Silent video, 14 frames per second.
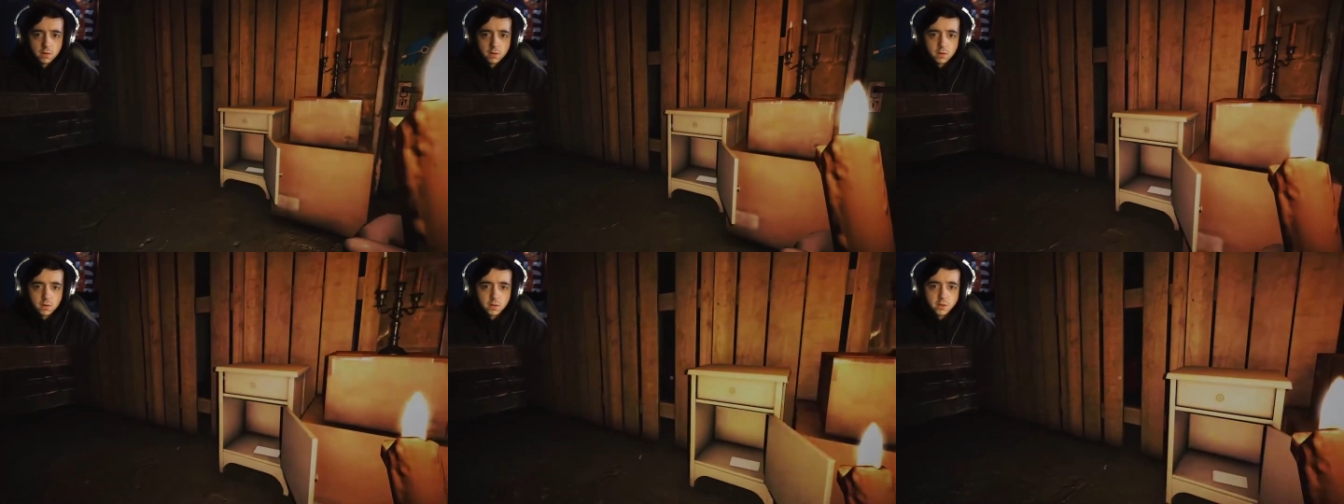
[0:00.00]

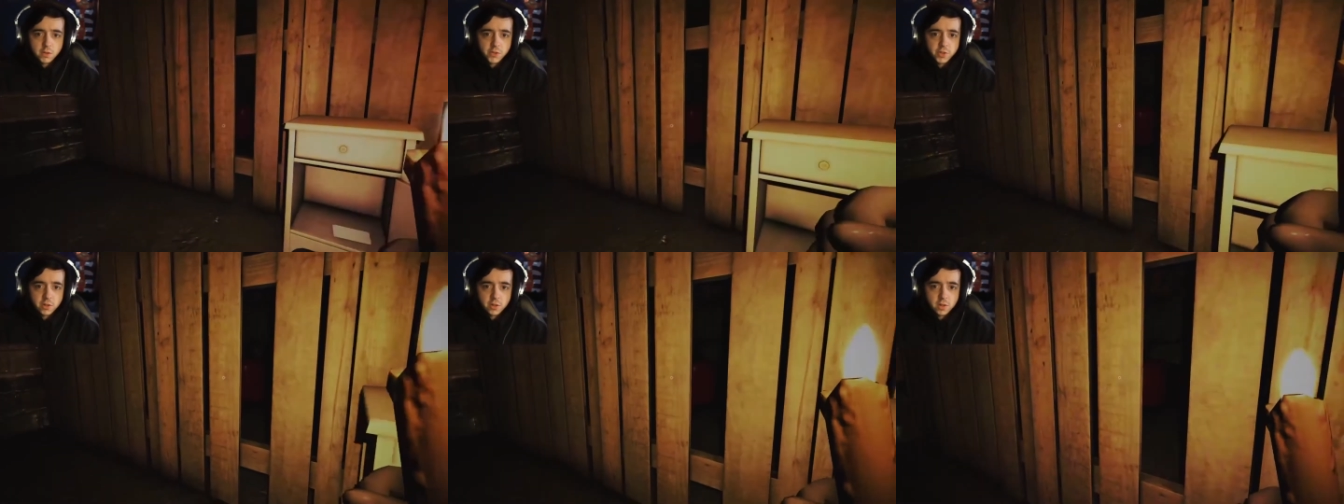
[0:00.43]
Are you
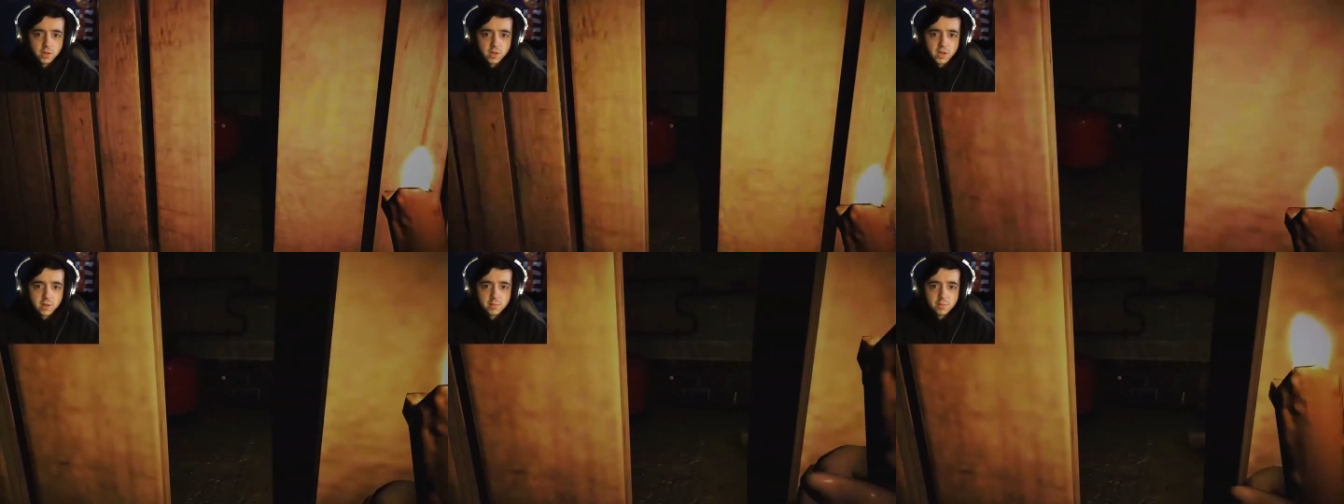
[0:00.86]
still
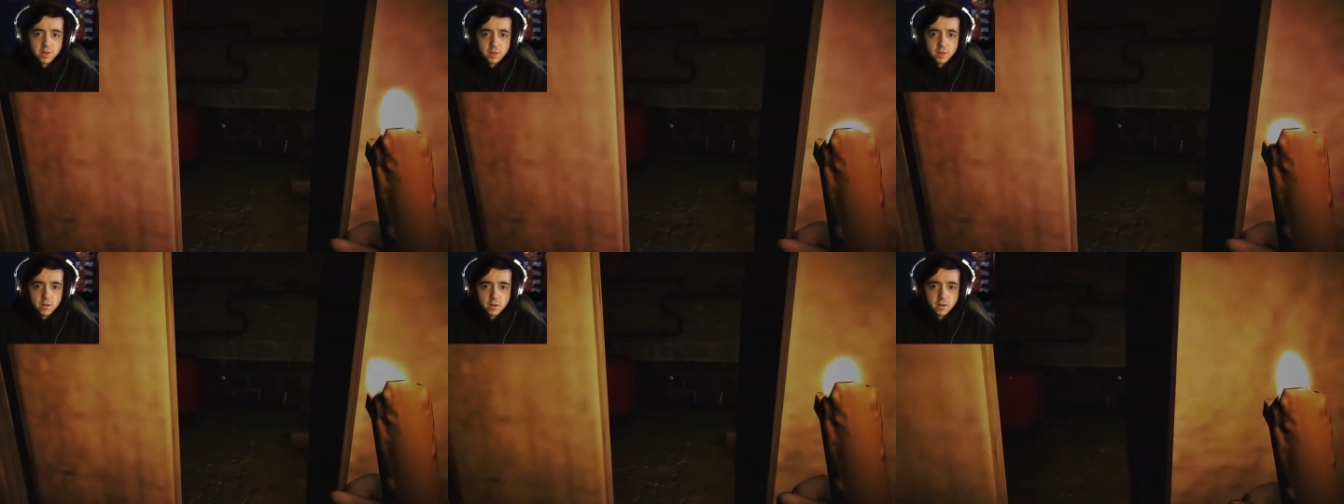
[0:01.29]
looking at me?
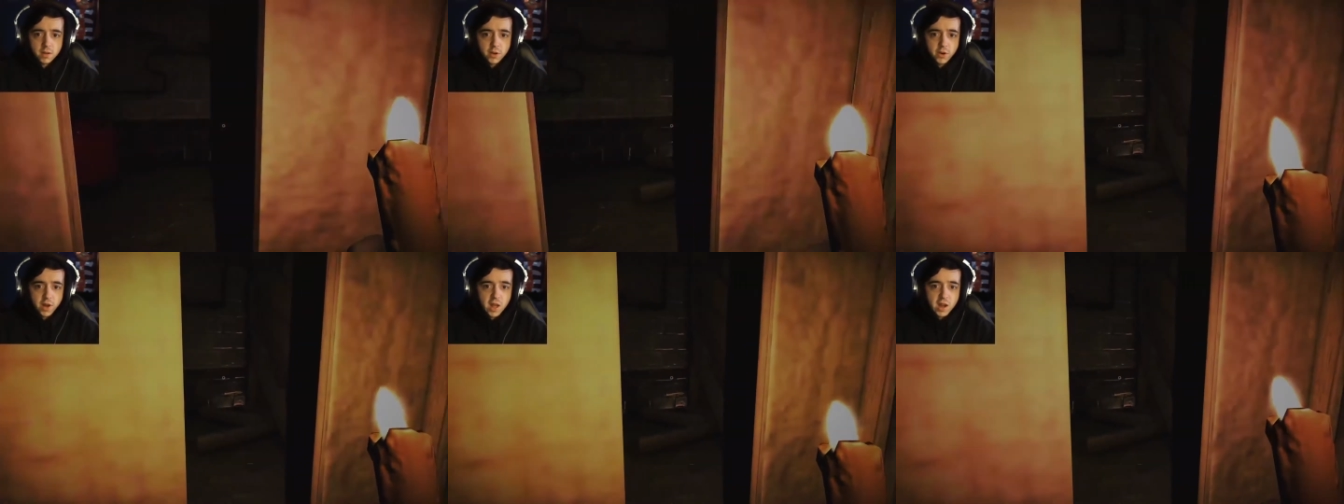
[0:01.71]

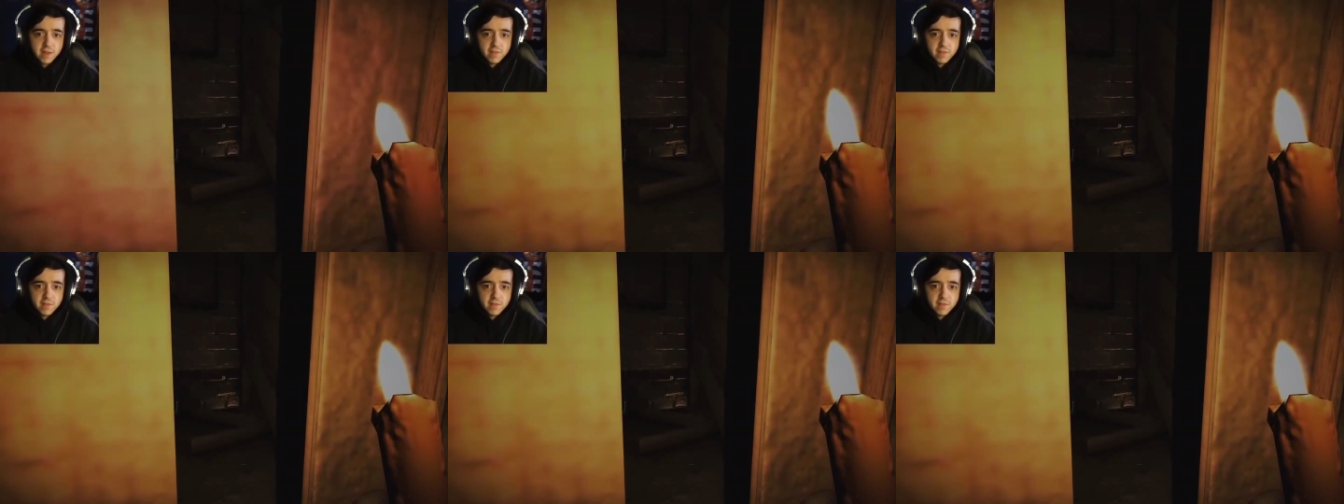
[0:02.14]
You're not even